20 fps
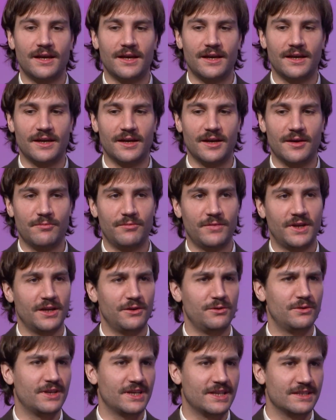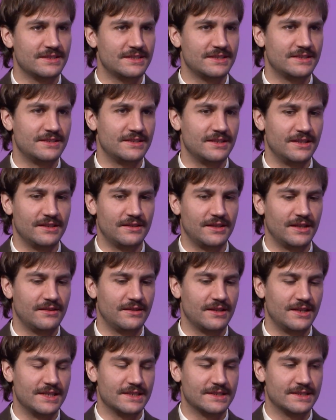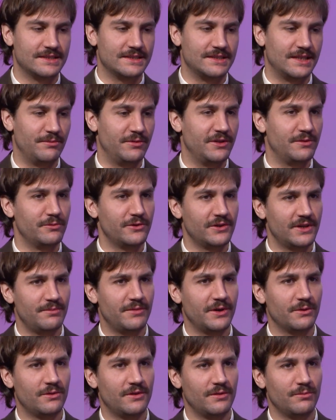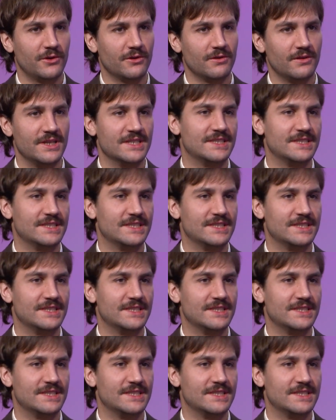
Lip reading: Can you tell us a bit more about the model?